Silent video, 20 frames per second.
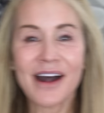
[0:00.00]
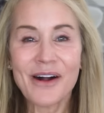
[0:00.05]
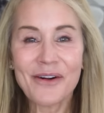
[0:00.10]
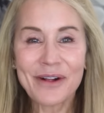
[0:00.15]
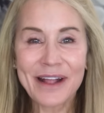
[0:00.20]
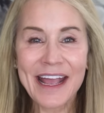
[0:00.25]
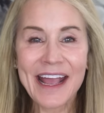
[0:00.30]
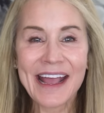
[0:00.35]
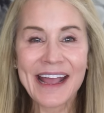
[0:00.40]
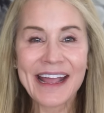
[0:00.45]

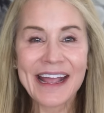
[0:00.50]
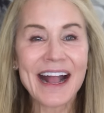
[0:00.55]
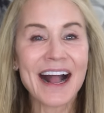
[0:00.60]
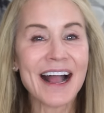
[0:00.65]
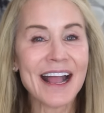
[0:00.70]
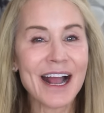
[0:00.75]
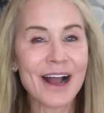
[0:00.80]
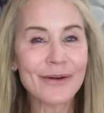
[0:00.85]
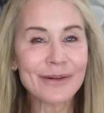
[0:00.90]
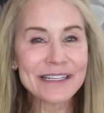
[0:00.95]
Okay,
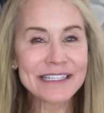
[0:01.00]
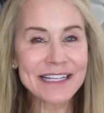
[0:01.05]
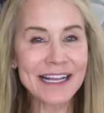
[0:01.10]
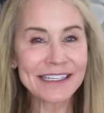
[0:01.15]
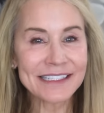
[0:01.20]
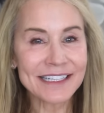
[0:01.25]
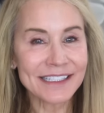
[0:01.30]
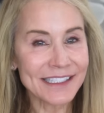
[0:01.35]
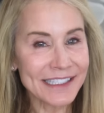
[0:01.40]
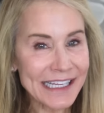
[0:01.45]
I always
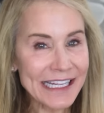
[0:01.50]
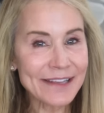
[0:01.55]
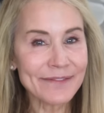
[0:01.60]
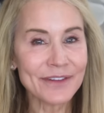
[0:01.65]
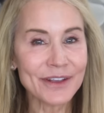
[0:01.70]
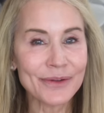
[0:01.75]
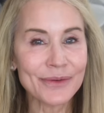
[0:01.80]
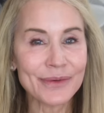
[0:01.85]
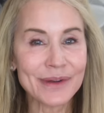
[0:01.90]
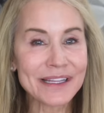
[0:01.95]
like to leave
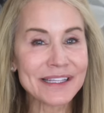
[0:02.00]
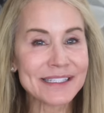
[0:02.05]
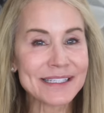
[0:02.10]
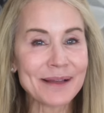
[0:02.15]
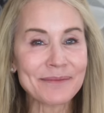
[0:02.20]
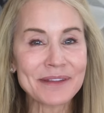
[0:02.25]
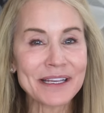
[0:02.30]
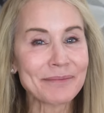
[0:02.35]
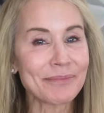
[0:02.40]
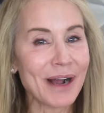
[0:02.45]
you with
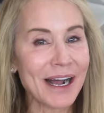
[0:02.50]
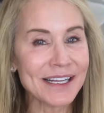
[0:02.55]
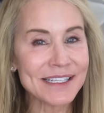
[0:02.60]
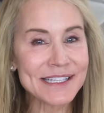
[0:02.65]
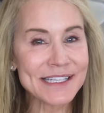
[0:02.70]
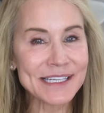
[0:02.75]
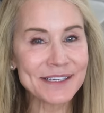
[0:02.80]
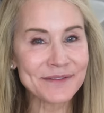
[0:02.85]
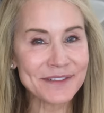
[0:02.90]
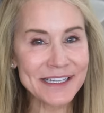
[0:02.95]
something
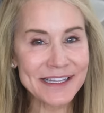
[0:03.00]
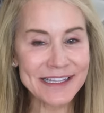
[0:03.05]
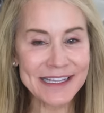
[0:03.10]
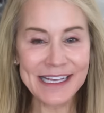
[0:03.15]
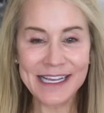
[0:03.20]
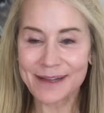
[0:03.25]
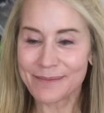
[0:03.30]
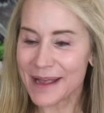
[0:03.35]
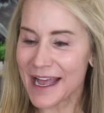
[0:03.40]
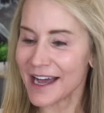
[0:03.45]
positive to
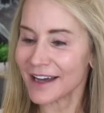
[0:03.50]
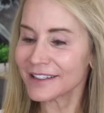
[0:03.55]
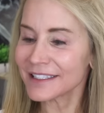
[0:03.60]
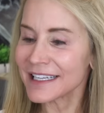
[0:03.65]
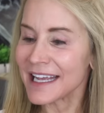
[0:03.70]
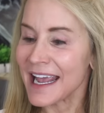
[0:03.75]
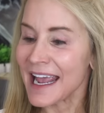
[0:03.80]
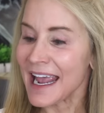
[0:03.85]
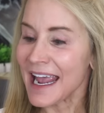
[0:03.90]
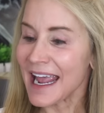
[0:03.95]
think about,
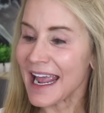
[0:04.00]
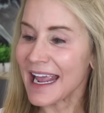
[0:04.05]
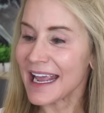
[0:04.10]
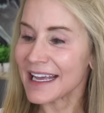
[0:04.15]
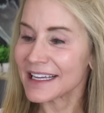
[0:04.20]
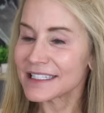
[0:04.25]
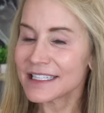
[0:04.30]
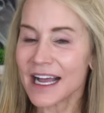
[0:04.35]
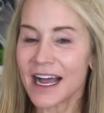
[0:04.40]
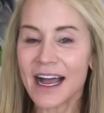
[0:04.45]

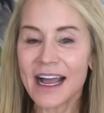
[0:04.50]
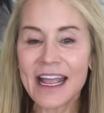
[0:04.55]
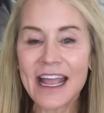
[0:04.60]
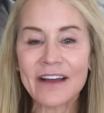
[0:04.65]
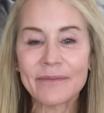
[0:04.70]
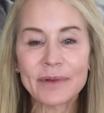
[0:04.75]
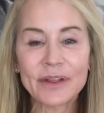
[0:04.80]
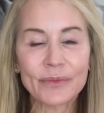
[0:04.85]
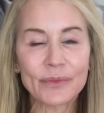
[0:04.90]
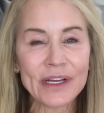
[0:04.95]
and I
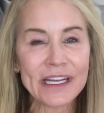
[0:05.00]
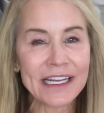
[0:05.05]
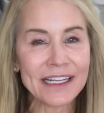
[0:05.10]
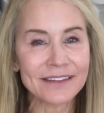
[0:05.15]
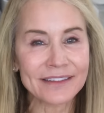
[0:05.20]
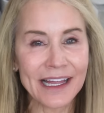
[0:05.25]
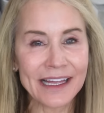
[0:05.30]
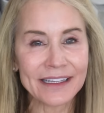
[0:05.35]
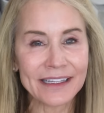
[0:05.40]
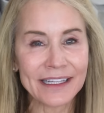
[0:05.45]
have been reading
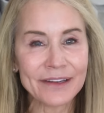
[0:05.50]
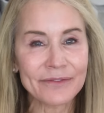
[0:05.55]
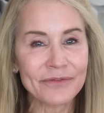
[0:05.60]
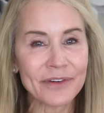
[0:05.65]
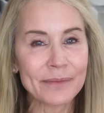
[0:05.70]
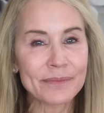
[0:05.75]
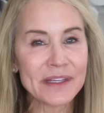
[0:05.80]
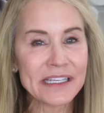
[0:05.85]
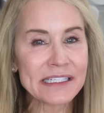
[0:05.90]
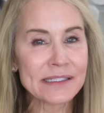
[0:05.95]
lately
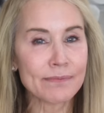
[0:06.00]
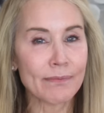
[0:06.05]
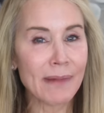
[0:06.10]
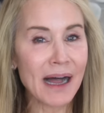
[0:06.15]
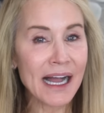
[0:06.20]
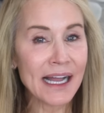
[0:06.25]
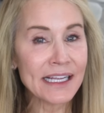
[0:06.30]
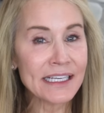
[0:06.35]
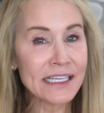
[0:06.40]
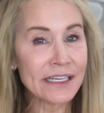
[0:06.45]
from these
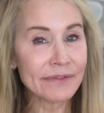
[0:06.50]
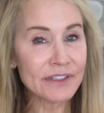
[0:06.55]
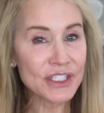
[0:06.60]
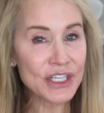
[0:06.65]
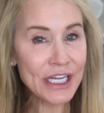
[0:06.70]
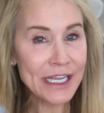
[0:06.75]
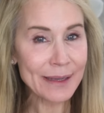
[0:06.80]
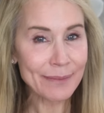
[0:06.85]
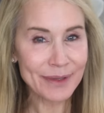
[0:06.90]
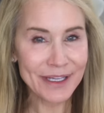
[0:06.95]
Mind of a
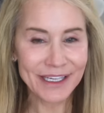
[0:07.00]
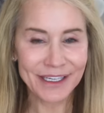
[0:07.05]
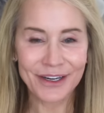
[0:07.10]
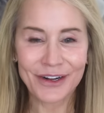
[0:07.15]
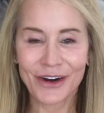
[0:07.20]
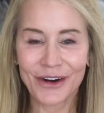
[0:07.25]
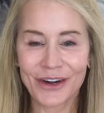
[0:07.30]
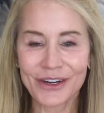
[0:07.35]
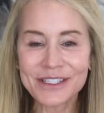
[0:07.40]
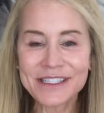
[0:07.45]
Champion
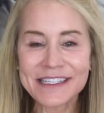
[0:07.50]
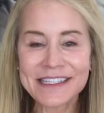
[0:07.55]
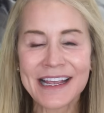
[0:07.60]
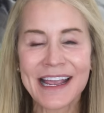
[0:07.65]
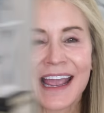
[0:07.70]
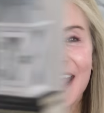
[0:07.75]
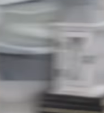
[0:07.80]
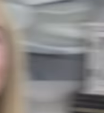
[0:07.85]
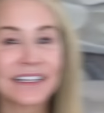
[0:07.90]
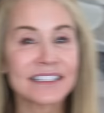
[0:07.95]
cards,
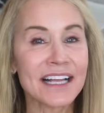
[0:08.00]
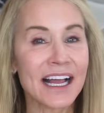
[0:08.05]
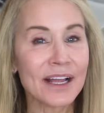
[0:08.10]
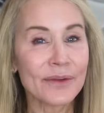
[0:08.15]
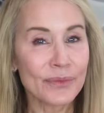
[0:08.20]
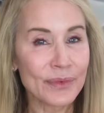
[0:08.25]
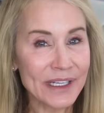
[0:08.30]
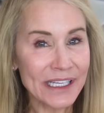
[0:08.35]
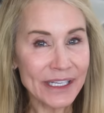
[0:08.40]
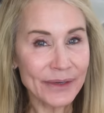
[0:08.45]
and I
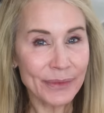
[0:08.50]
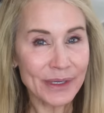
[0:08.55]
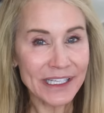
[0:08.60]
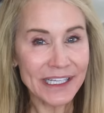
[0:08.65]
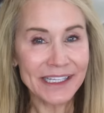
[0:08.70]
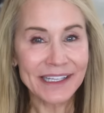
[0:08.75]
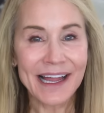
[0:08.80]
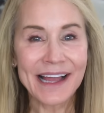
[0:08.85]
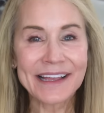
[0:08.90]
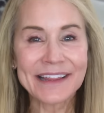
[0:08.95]
really,
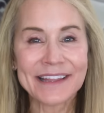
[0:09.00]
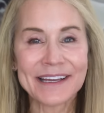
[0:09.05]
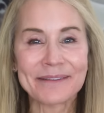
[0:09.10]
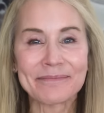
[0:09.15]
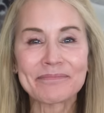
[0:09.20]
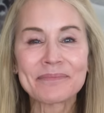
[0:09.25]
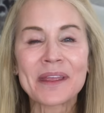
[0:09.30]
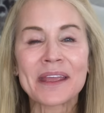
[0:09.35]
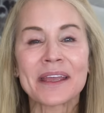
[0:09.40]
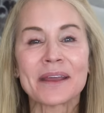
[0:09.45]
really like
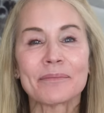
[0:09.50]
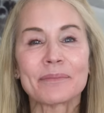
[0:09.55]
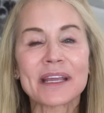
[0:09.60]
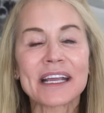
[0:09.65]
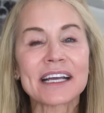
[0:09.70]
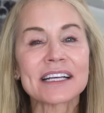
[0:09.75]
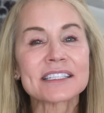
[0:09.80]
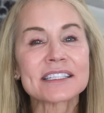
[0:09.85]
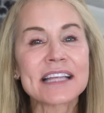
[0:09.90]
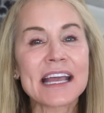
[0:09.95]
them
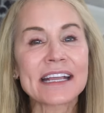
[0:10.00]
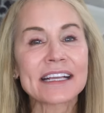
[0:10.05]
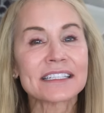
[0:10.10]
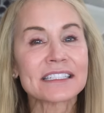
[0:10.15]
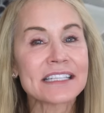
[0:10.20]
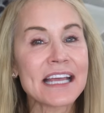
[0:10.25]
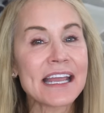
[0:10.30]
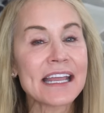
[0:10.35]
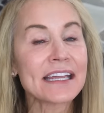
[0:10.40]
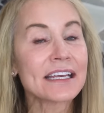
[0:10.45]
because they
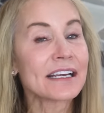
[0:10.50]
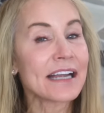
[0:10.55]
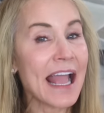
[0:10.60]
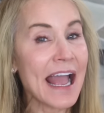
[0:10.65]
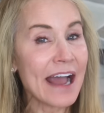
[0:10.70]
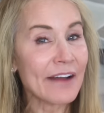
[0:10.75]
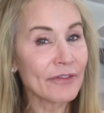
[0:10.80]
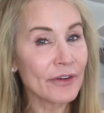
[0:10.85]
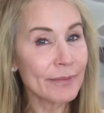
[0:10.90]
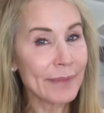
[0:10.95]
contain an
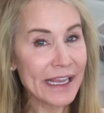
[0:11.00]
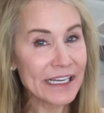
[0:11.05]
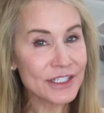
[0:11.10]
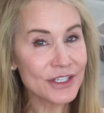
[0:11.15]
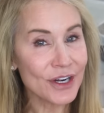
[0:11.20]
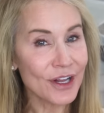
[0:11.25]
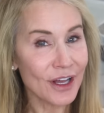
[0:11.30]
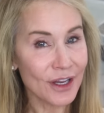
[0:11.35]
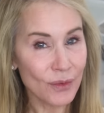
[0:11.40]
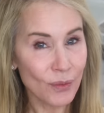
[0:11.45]

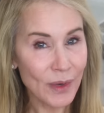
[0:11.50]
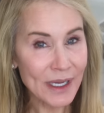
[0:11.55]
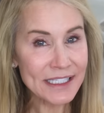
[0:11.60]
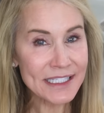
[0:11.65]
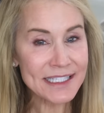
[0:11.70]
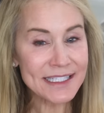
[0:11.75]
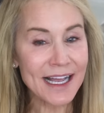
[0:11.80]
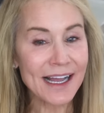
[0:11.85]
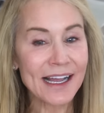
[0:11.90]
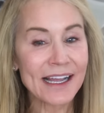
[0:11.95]
affirmation on one
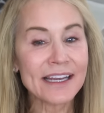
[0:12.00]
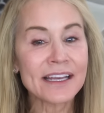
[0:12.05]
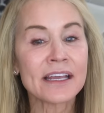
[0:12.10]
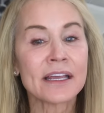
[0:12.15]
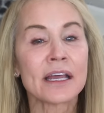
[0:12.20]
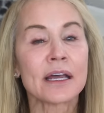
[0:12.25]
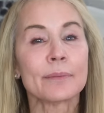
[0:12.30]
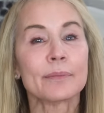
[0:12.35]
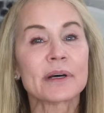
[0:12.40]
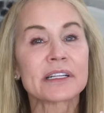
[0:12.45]
side,
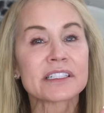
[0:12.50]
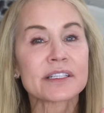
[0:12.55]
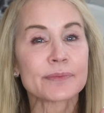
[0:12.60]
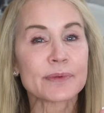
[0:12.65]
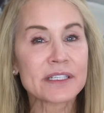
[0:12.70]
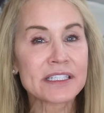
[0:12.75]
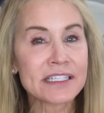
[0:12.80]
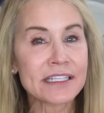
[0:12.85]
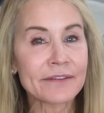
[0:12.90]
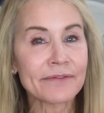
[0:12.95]
but
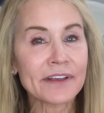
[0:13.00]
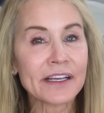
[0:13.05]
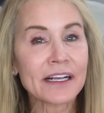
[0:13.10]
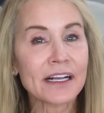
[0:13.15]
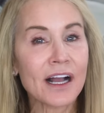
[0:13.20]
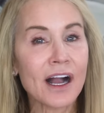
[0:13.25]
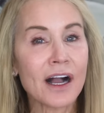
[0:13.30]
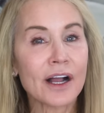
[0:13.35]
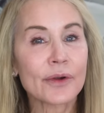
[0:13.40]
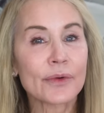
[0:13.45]
specific
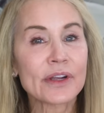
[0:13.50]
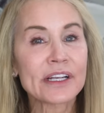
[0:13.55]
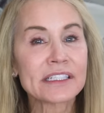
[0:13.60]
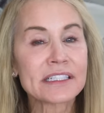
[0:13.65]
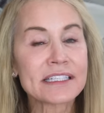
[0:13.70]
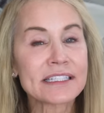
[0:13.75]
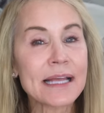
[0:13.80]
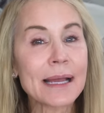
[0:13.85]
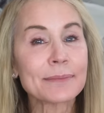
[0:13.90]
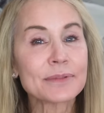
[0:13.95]
concrete
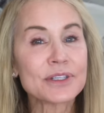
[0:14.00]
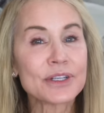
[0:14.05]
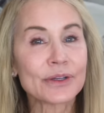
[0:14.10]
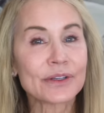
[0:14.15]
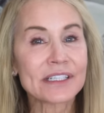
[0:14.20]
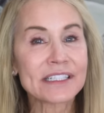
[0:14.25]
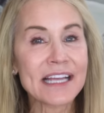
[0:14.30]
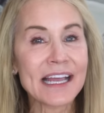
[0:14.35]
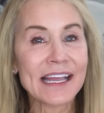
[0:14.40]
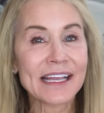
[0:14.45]
steps you
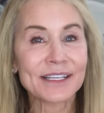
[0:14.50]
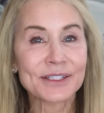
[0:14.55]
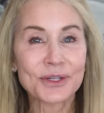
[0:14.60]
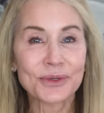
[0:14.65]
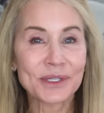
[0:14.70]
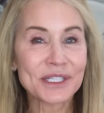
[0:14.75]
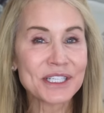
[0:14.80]
can take to